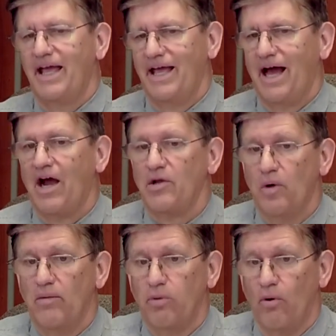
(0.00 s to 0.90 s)
Are you
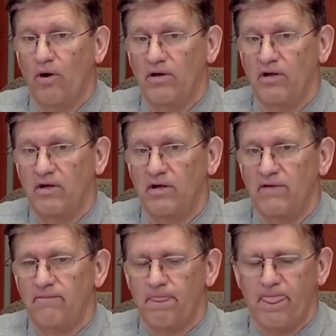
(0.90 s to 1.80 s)
on board?
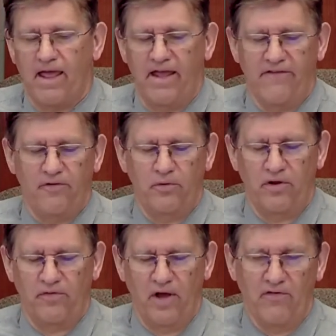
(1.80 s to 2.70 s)
If
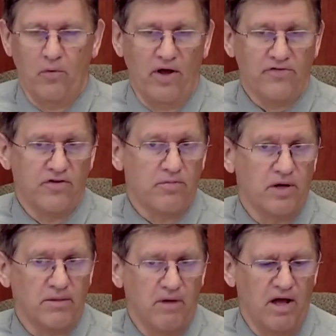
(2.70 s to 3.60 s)
you have questions, bring
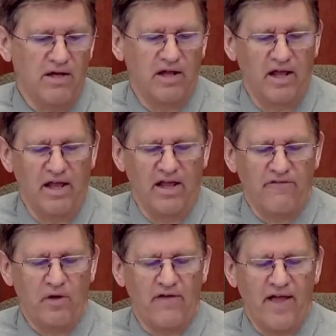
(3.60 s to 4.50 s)
them on. If
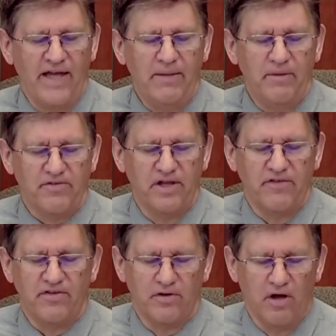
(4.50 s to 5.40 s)
you have any
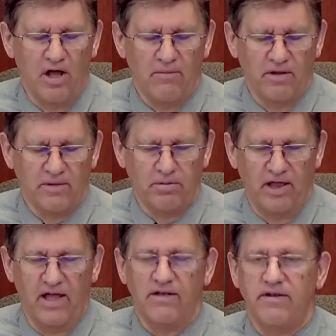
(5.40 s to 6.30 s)
misgivings at all about the
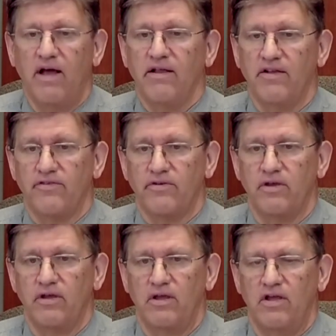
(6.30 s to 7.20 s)
plan, tell us.
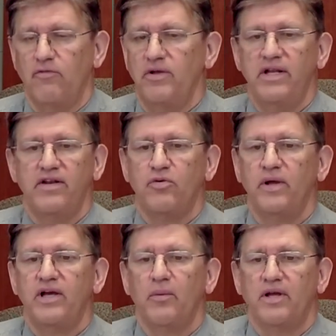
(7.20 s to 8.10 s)
If we need to
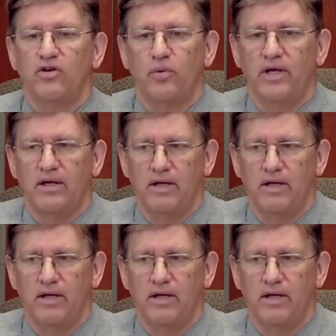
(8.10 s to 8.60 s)
tweak it, we can tweak it.